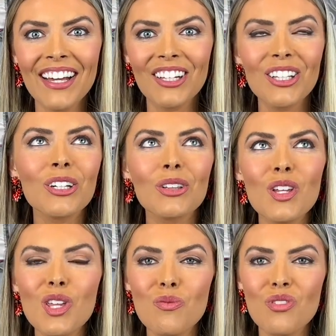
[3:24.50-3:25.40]
Clearly,
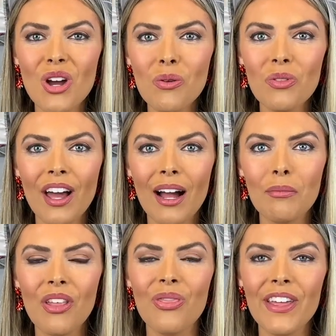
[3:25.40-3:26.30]
you know that,
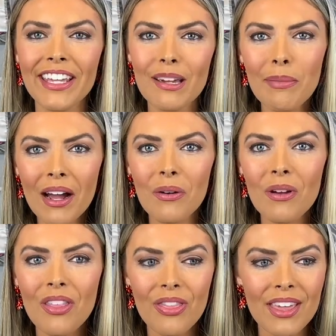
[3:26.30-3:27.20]
but think
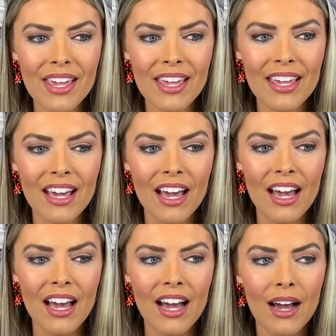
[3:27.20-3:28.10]
about the
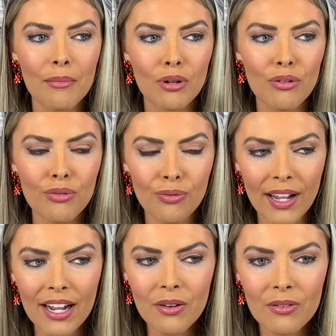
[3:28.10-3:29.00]

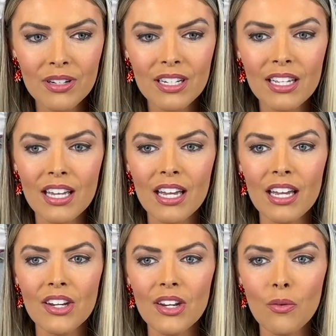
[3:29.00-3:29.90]
profound
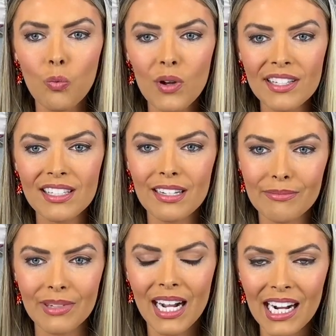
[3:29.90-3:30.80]

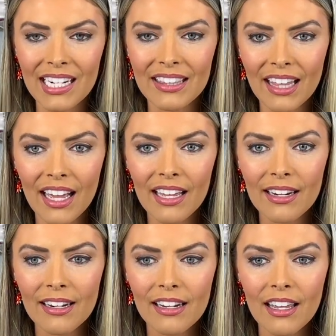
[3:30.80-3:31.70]
wisdom behind that.
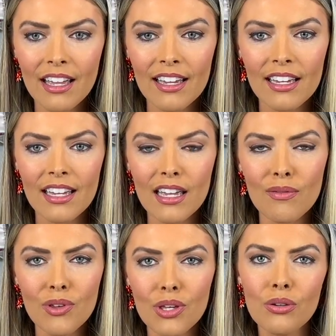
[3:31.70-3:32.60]

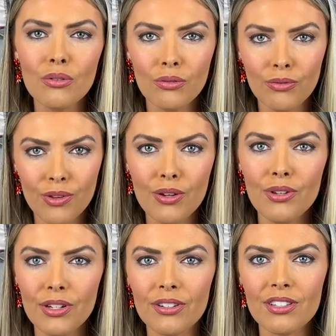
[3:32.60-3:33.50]
If you view
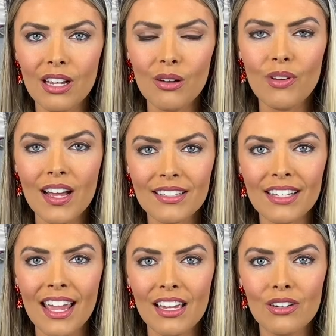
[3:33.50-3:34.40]
yourself as a
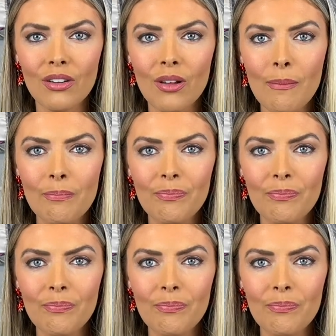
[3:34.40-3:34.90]
candle,